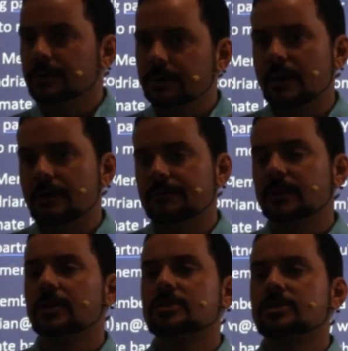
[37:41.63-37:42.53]
roughly
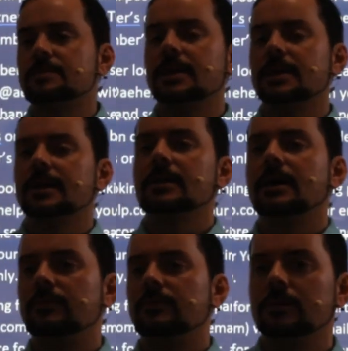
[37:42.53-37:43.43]
your speaking
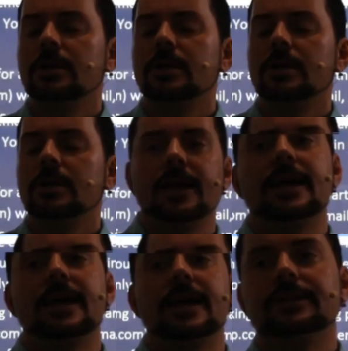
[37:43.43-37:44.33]
level, and